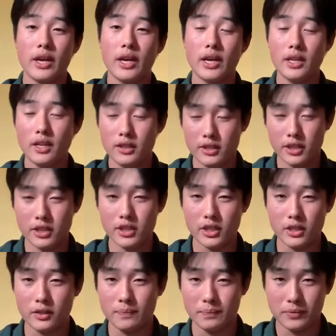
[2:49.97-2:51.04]
In
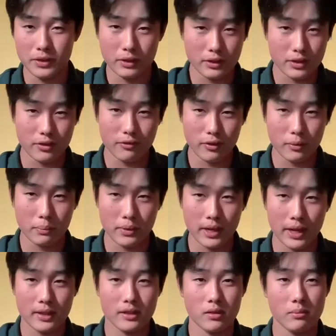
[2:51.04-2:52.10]
addition, use a
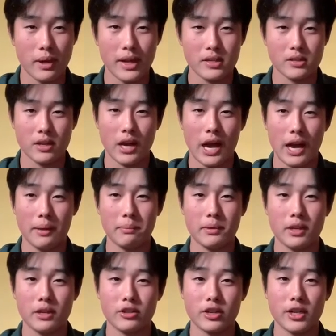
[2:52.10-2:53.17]
VPN to mask your
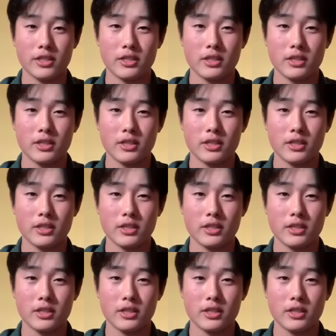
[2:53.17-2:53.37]
IP address.